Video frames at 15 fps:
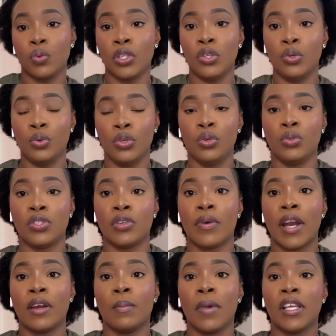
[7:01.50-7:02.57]
we do use the
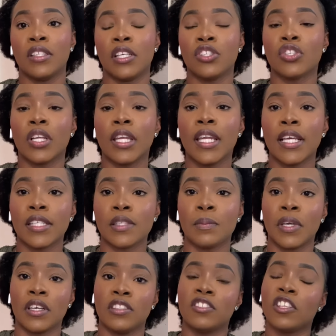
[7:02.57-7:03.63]
randomization list,
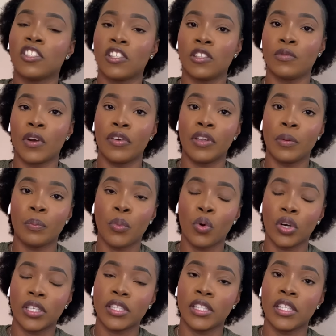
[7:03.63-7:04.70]
because this is very
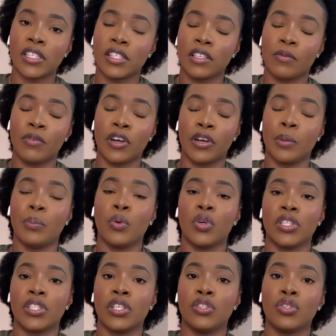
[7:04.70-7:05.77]
important. This is a very
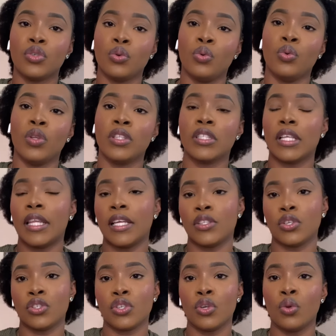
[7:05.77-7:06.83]
important tool to let
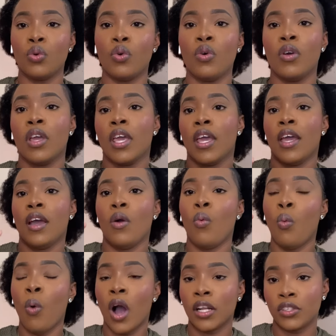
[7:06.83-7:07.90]
us know
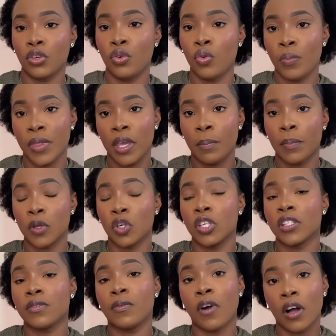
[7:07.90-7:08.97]
what group the
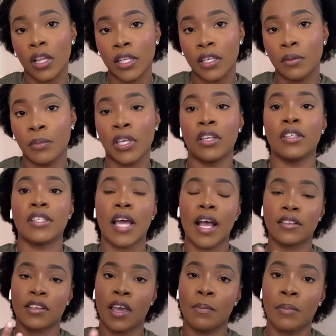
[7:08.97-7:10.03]
employers fall in, because
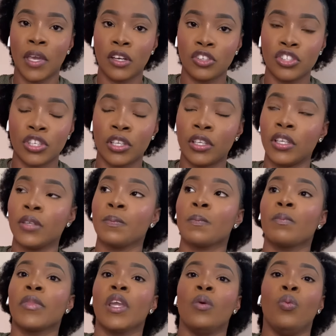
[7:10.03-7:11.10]
as I mentioned,
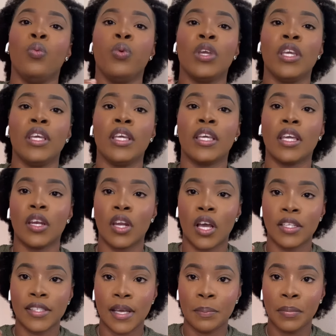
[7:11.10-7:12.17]
we
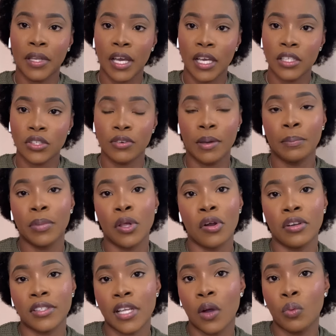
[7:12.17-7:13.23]
cannot apply to
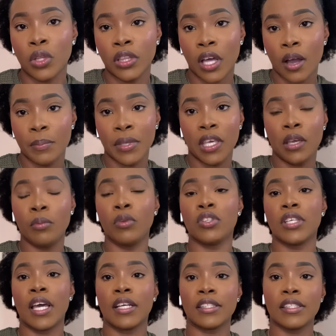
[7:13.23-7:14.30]
employers that will not be able
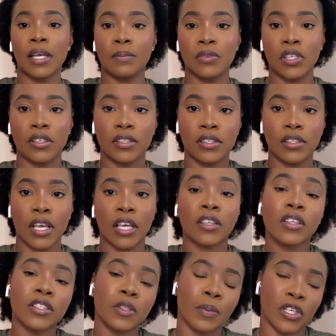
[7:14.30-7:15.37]
to accept us,
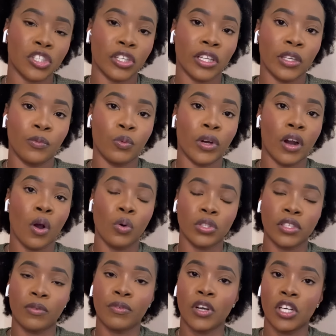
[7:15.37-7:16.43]
especially if we're
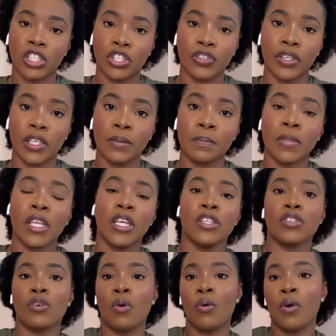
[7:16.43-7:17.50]
out of country.
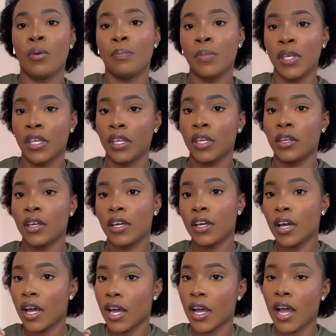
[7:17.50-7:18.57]
So being
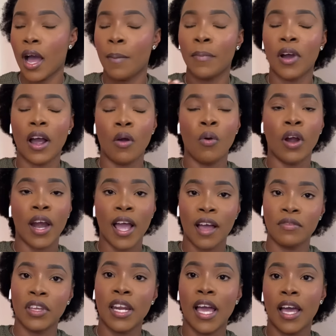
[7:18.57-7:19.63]
or
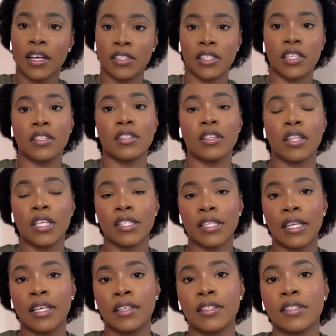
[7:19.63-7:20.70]
having access to this
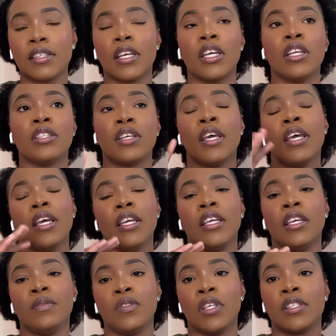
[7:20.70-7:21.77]
list, it
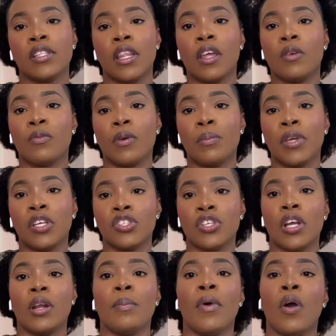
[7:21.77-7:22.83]
gives us the
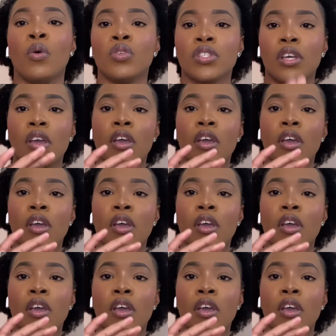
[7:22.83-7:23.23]
information about